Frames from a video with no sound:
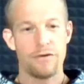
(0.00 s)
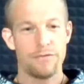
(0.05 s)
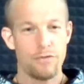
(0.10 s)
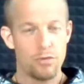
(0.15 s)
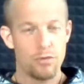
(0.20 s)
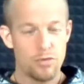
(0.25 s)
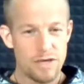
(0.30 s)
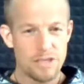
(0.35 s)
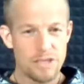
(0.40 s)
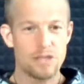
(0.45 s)
if
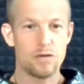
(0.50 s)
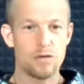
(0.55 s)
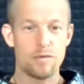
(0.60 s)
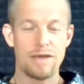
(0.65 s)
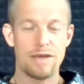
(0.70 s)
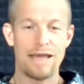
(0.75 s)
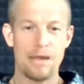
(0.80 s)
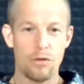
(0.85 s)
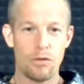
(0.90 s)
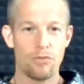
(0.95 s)
you wish to
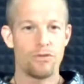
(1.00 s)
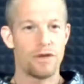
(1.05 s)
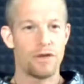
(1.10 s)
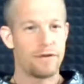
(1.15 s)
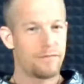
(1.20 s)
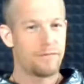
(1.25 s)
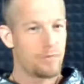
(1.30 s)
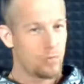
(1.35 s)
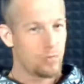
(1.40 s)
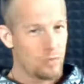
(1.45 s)
be
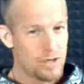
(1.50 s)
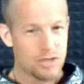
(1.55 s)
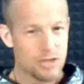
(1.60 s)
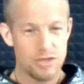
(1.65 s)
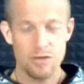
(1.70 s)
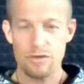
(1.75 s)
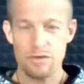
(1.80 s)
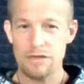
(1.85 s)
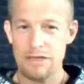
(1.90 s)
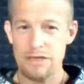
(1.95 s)
healthy, if you
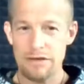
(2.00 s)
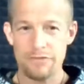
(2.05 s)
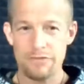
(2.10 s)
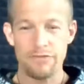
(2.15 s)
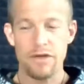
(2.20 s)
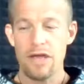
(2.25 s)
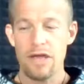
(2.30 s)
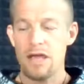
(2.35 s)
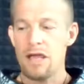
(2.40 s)
wish to live